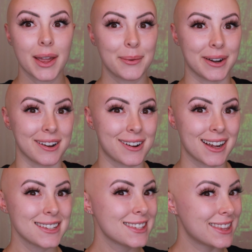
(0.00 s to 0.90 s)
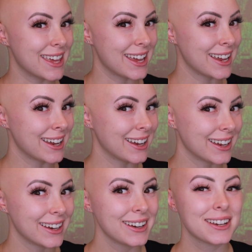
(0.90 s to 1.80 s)
What do you guys
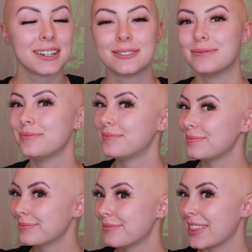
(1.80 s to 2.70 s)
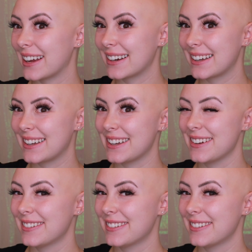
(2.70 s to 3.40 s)
think? They're cute,